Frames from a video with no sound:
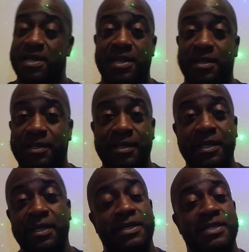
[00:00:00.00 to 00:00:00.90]
but hey.
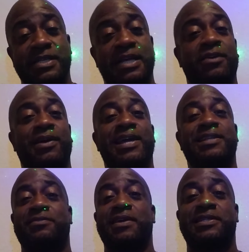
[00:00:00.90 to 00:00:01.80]
He was like, no
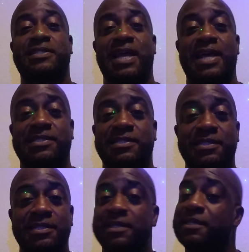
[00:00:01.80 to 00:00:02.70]
anthrax
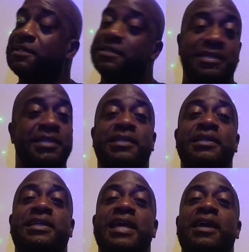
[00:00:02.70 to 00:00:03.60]
shots,
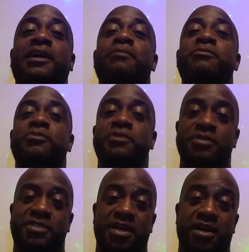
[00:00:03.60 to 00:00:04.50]
you can't come do
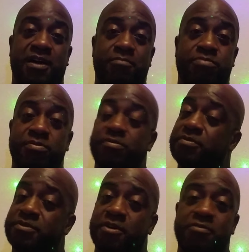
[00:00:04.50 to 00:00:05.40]
your job.
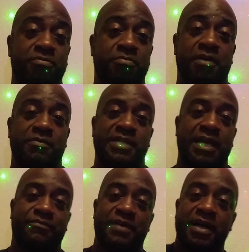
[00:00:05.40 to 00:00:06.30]
So I was
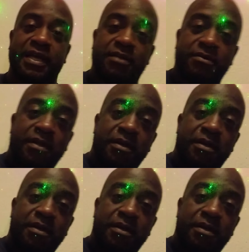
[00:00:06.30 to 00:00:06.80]
like, fuck it.